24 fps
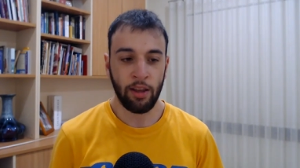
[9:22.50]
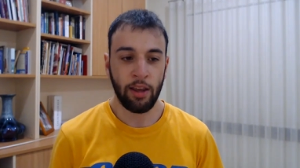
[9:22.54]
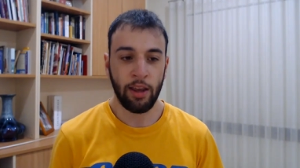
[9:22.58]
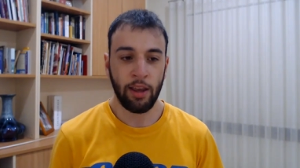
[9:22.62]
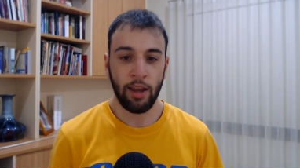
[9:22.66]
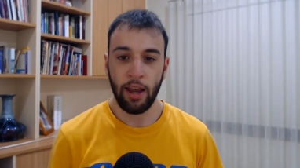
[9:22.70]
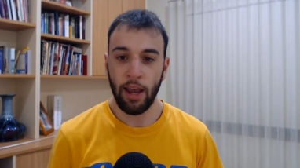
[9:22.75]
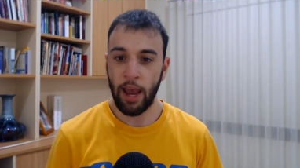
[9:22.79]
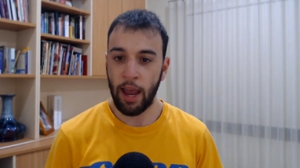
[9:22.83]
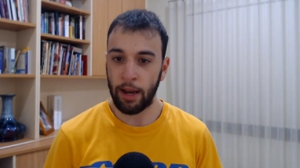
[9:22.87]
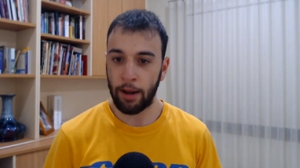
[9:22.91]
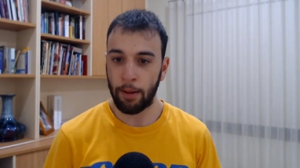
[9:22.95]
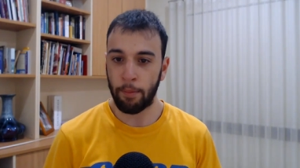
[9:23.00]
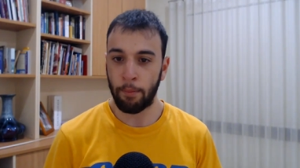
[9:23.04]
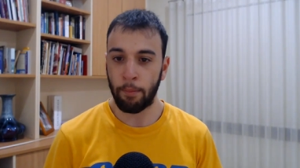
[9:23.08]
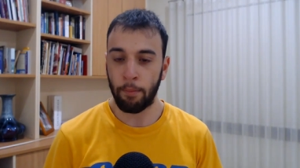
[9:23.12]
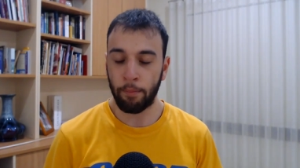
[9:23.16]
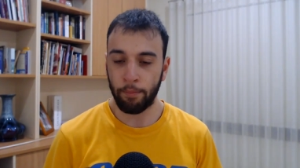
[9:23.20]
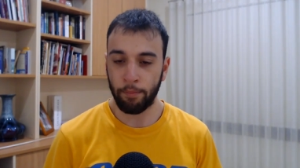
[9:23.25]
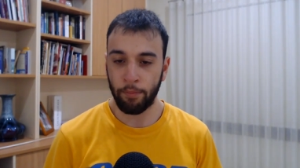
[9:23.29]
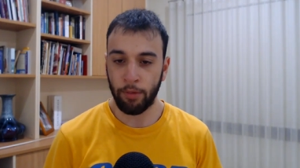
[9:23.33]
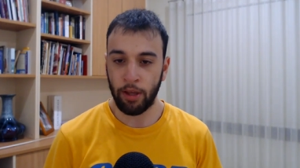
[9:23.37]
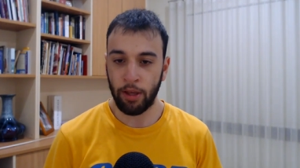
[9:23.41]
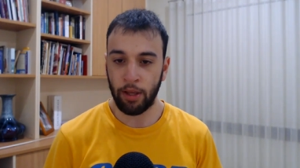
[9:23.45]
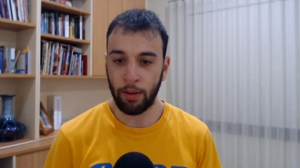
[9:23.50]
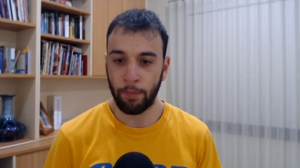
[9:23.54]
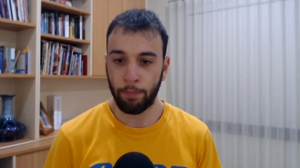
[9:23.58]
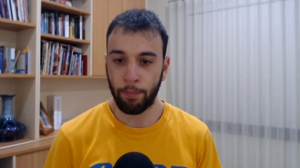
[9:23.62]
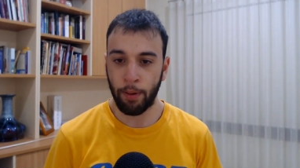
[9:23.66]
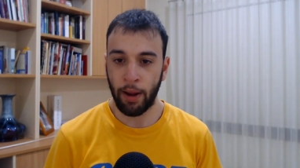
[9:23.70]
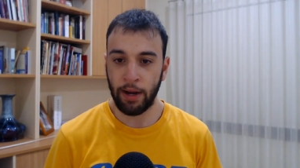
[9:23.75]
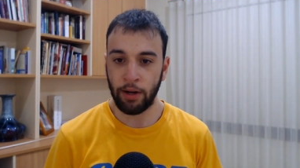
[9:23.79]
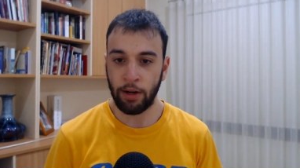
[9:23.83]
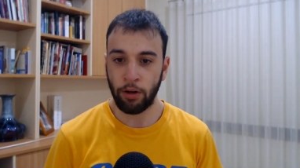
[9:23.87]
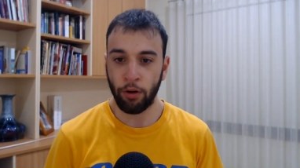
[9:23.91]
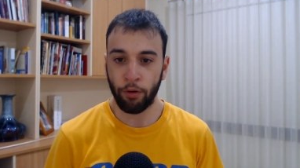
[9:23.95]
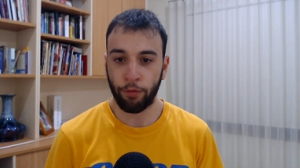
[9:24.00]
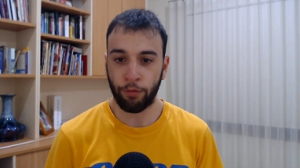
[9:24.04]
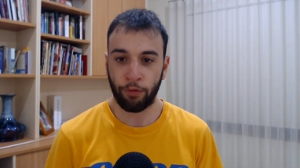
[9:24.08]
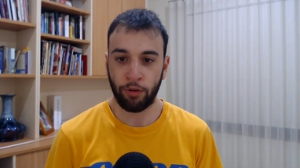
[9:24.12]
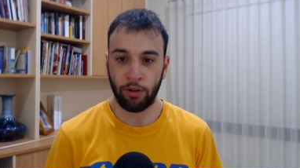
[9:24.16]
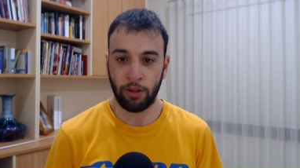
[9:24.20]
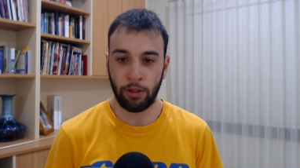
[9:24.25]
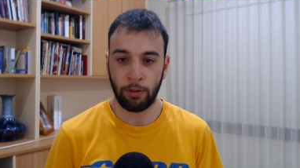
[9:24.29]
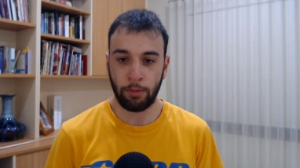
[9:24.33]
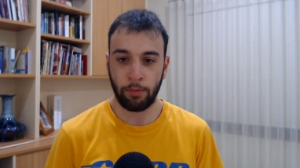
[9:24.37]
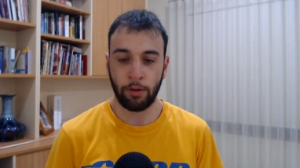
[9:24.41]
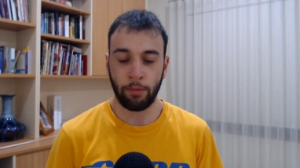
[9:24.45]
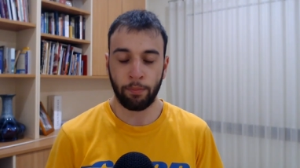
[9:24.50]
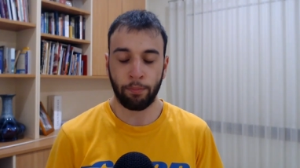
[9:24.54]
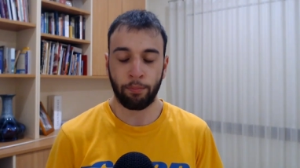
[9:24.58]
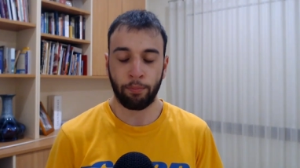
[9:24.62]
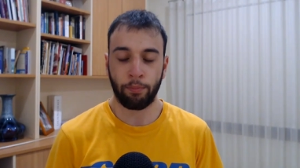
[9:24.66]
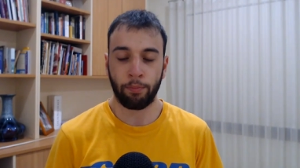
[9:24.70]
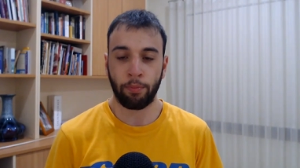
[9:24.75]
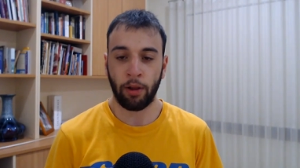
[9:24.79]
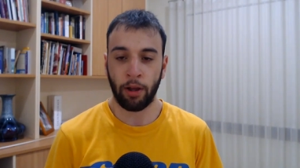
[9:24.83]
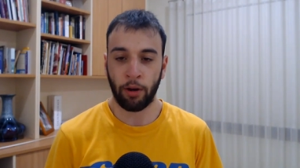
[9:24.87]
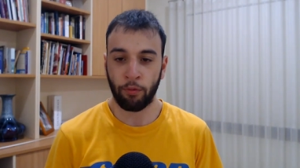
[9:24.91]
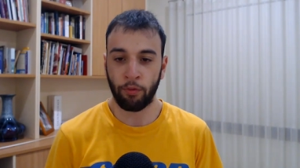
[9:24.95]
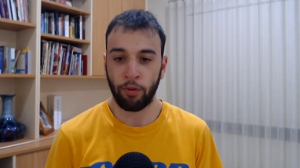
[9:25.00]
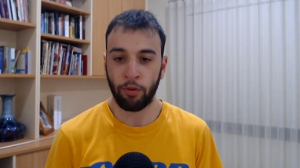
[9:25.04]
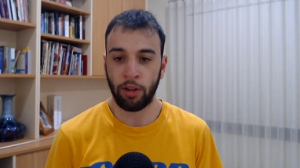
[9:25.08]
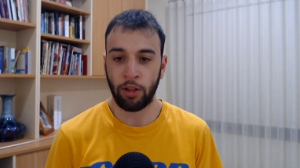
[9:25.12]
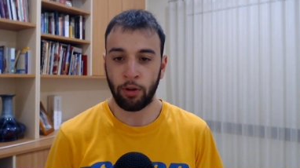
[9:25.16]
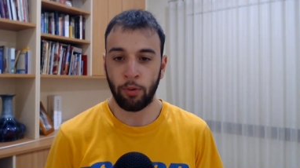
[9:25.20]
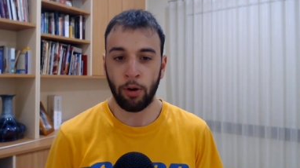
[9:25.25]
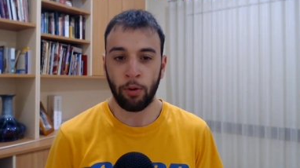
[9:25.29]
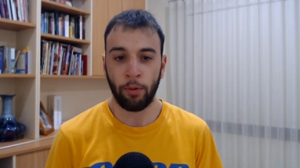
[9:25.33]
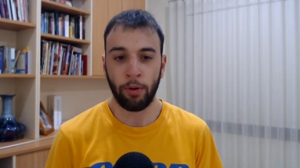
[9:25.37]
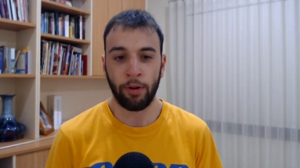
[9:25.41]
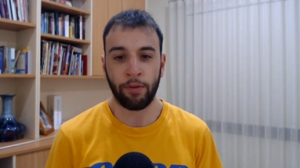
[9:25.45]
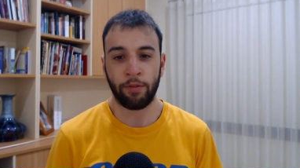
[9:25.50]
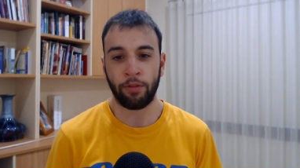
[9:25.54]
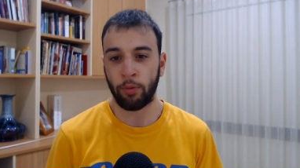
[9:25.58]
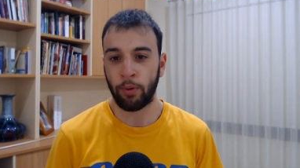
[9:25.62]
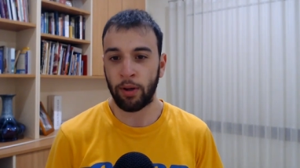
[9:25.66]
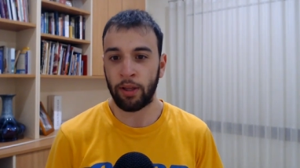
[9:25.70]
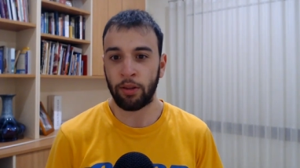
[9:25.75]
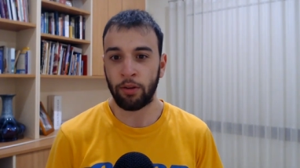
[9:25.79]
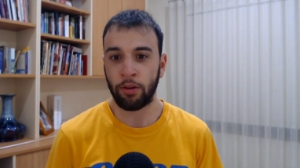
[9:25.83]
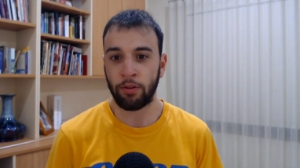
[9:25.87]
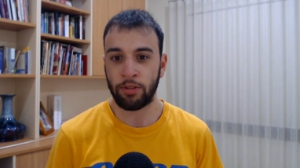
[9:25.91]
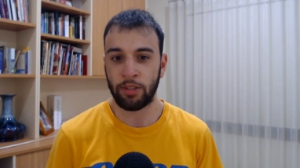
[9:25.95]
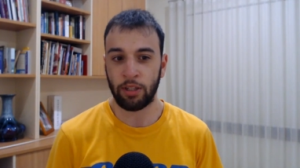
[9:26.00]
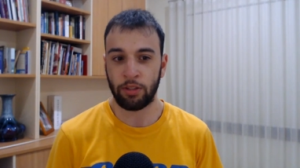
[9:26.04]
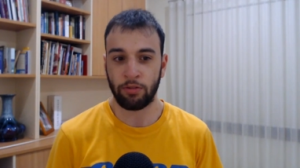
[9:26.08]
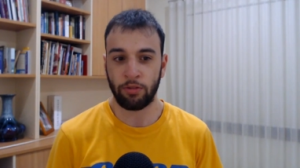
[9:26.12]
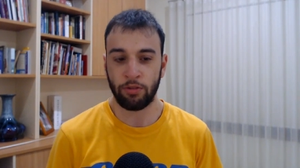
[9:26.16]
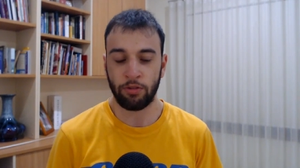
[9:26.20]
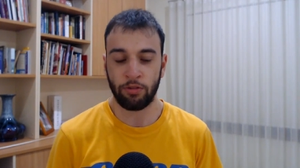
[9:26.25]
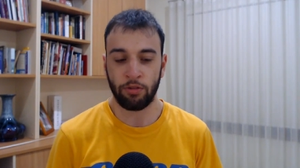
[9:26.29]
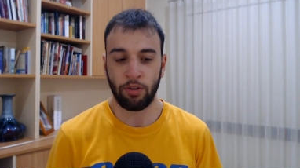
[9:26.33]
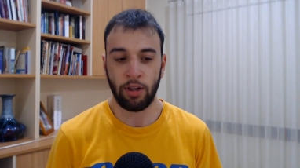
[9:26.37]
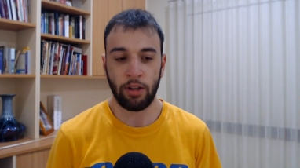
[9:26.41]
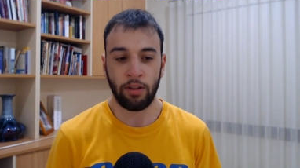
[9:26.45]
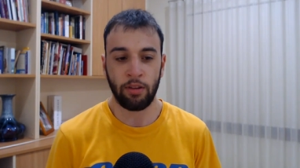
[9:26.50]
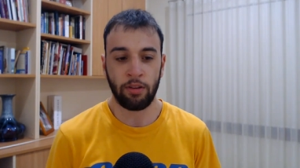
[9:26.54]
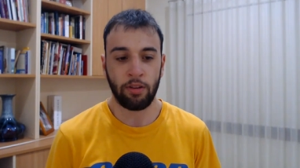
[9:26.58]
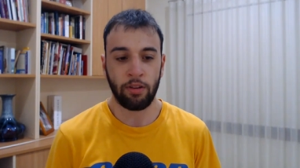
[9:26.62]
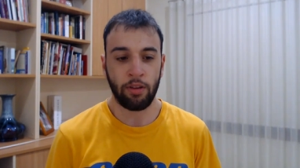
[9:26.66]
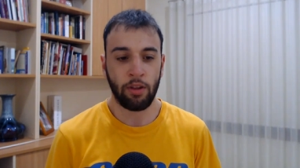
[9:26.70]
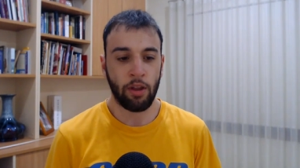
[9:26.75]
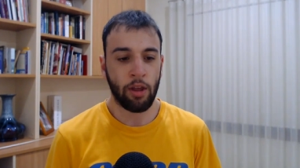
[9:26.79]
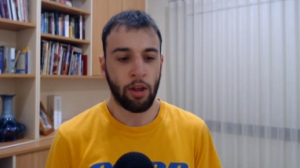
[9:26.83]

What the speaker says: And it paid off really well, even though we had those extra trades.